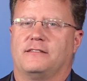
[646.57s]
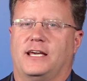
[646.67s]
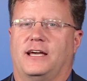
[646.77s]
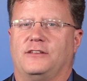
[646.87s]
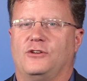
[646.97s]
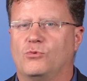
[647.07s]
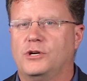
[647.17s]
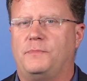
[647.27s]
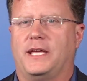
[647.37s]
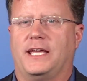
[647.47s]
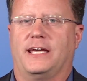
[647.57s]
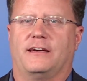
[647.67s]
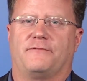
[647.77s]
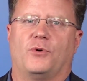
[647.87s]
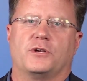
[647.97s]
than you would be
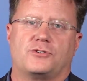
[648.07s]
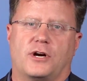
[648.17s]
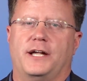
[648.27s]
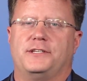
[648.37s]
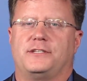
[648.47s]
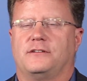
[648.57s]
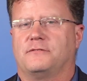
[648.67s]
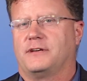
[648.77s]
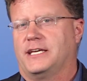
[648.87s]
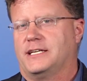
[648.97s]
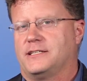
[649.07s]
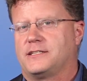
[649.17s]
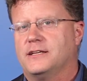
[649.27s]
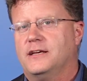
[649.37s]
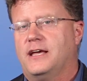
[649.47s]
if what you're trying to do is